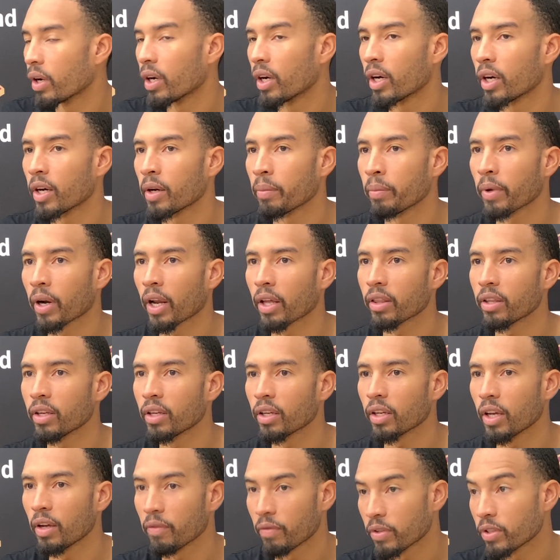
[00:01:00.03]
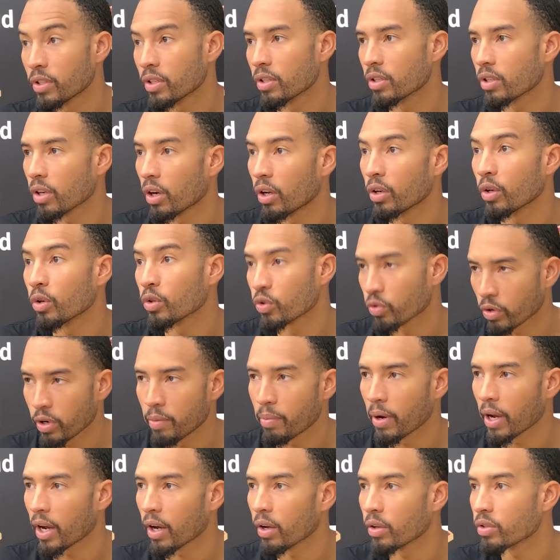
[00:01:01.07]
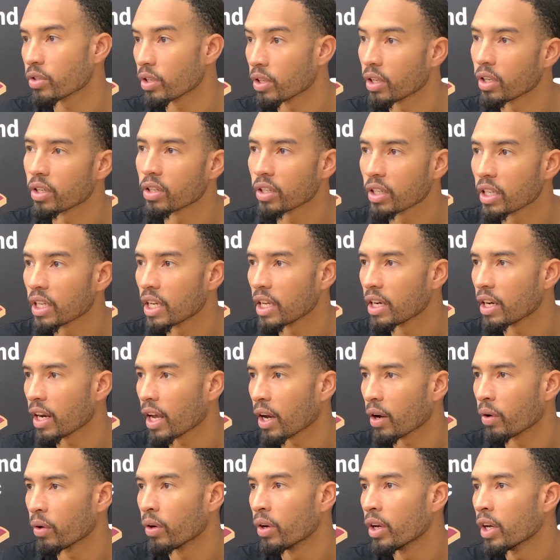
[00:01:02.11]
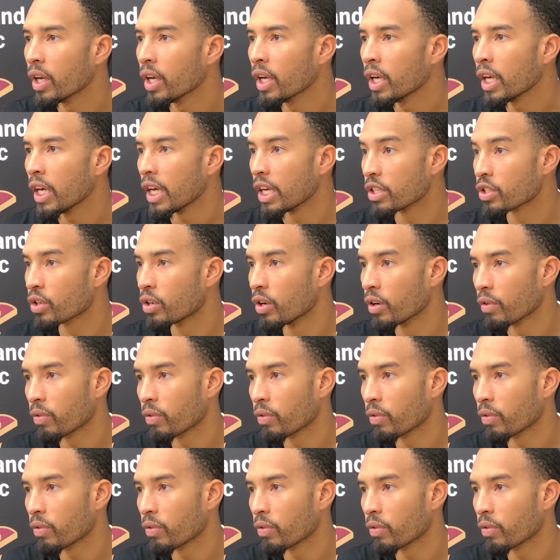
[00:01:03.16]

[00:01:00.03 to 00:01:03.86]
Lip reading: And I think emphasis on those rebounds and then getting out is good